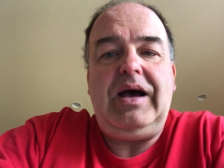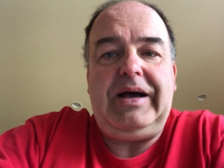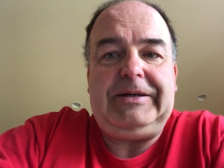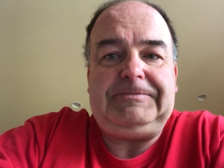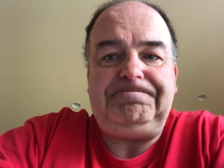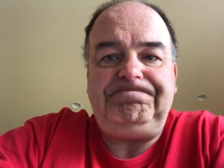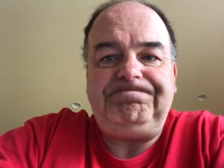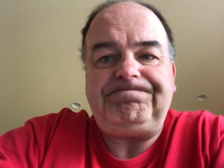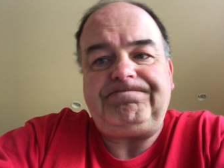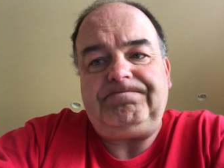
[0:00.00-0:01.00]
Um,
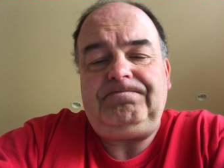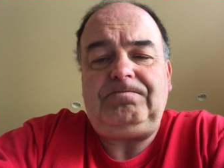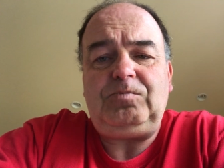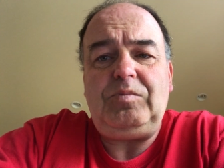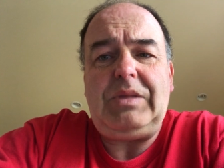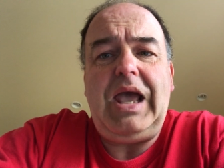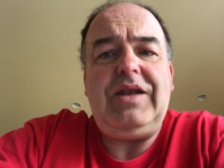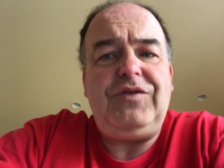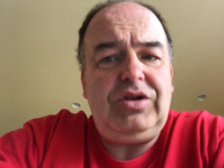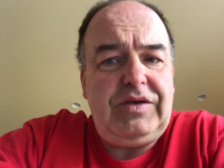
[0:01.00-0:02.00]

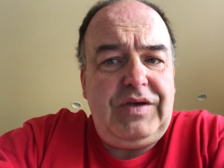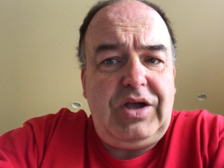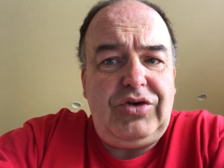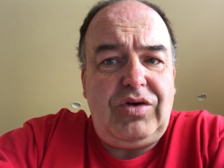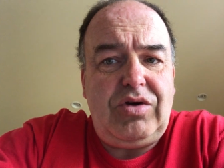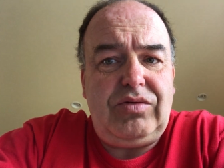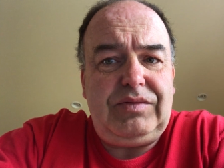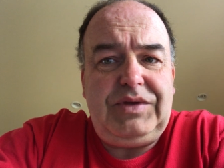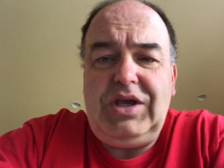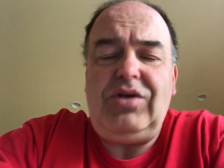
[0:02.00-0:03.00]
and if you're living on your
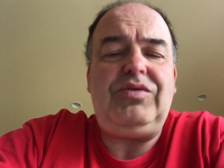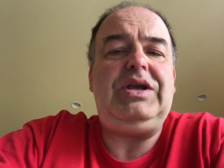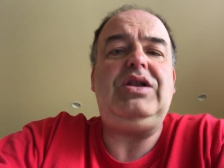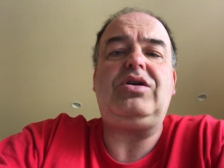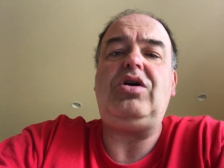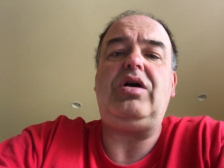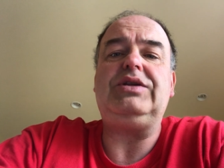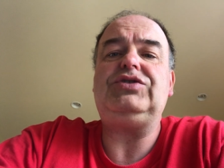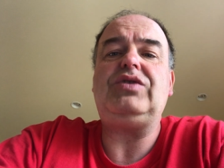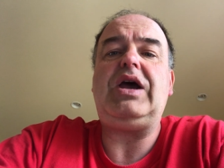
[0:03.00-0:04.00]
own, you don't need a car
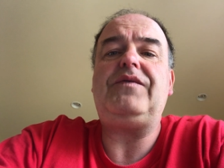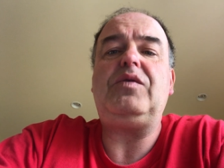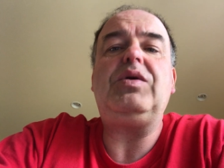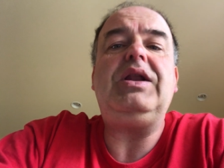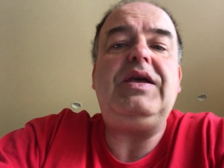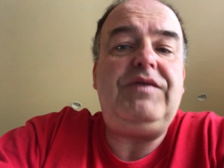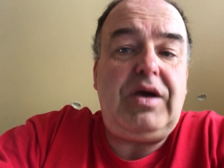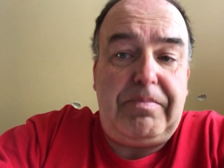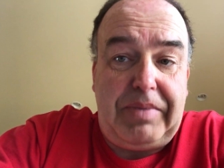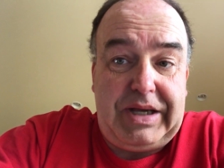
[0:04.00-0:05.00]
in Stratford. We're going to give
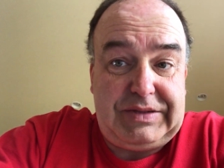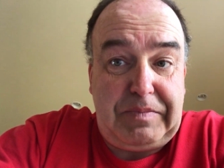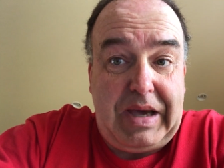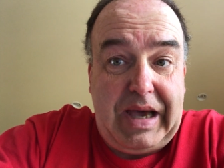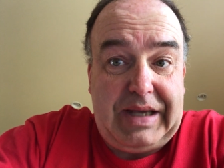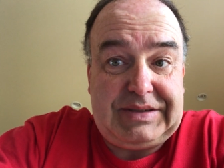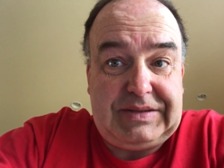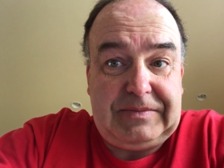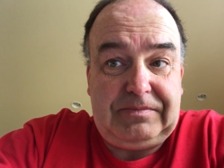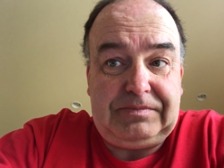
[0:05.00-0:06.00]
you a bus
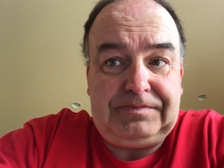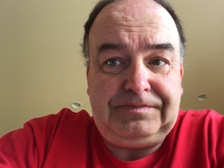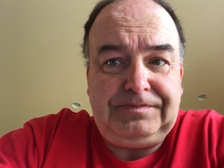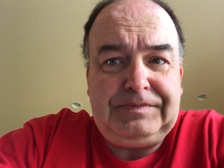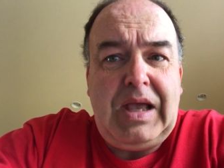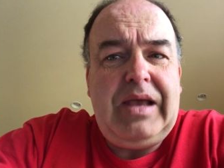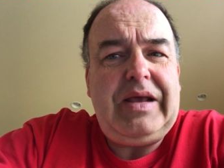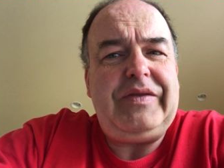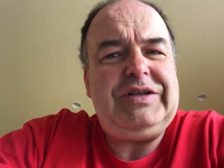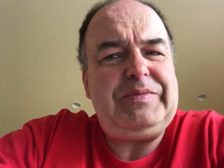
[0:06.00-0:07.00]
pass.
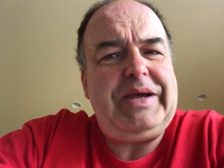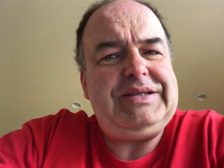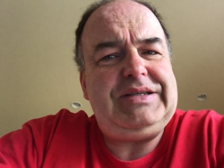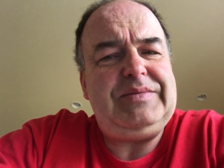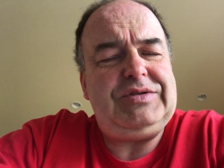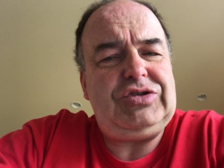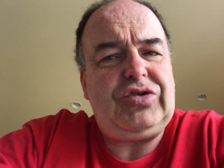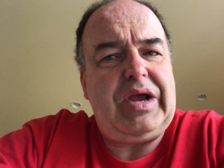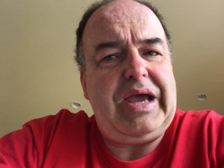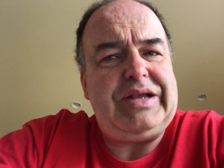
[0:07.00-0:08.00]
Now this might seem
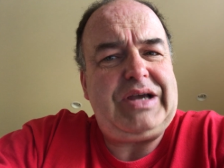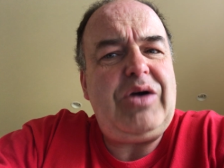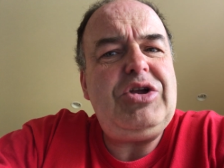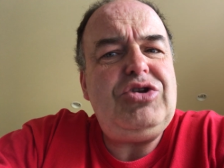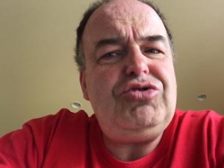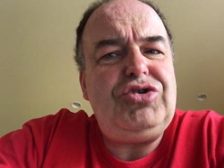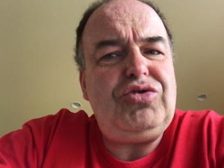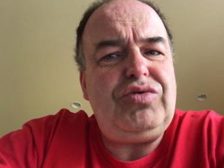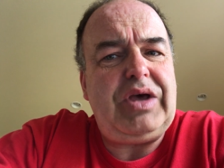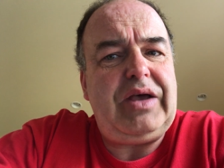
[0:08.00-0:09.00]
strange. How can you
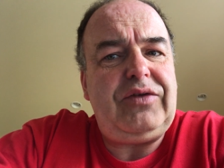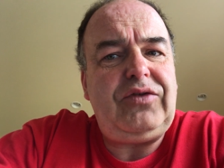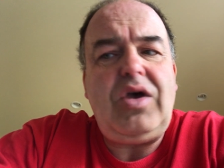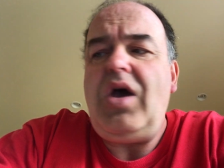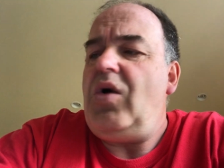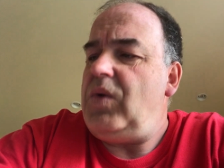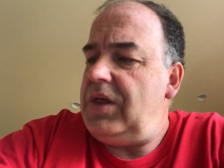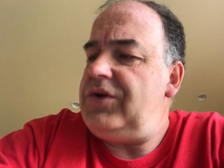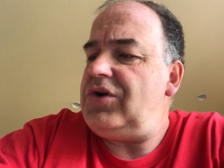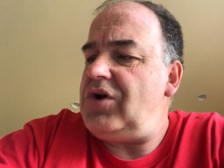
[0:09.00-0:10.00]
do this?
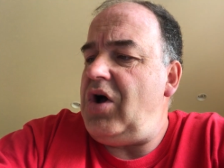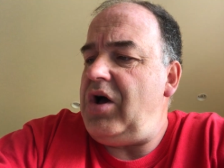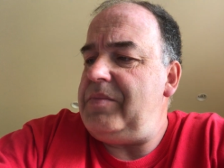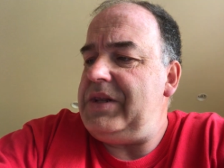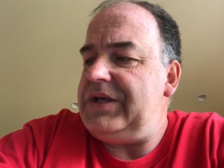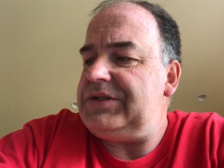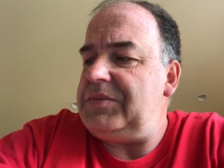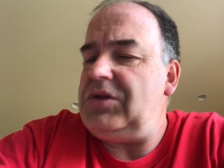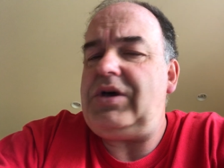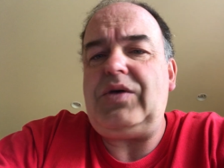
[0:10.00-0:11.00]
Well, under
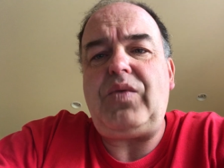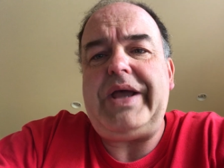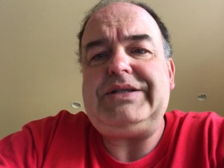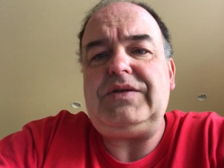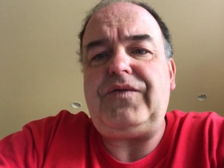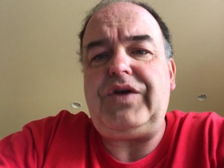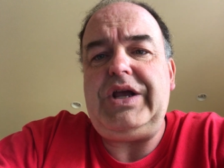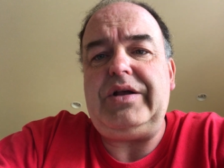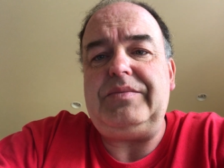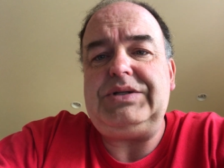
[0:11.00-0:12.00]
communism, you look at rights and
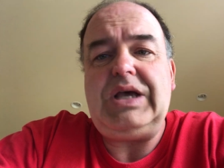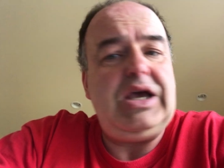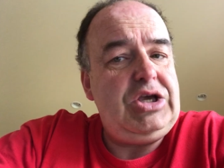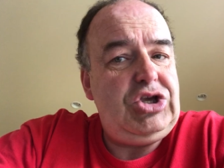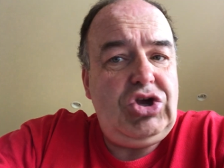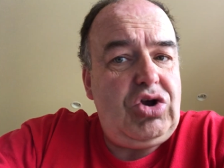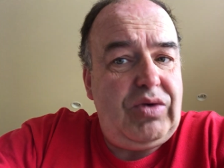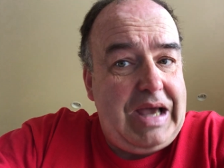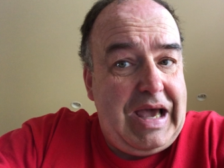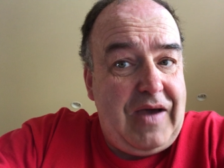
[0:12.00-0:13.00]
freedoms. You
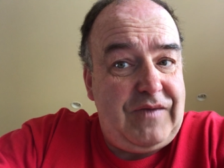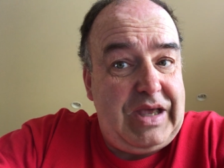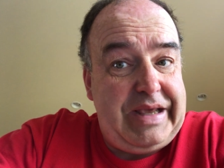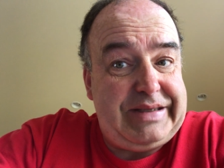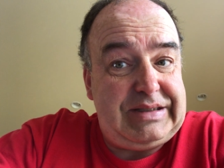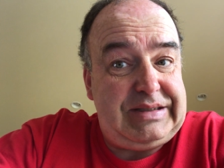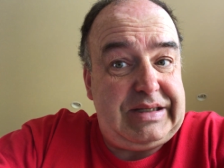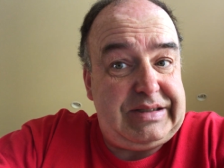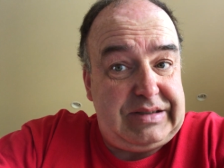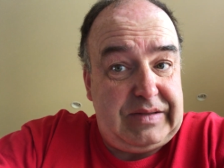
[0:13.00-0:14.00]
don't have any as a
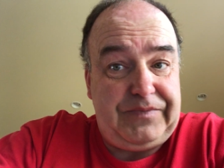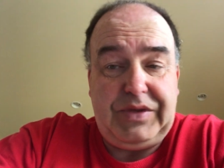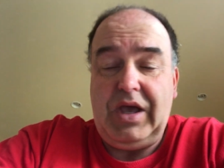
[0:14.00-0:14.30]
citizen.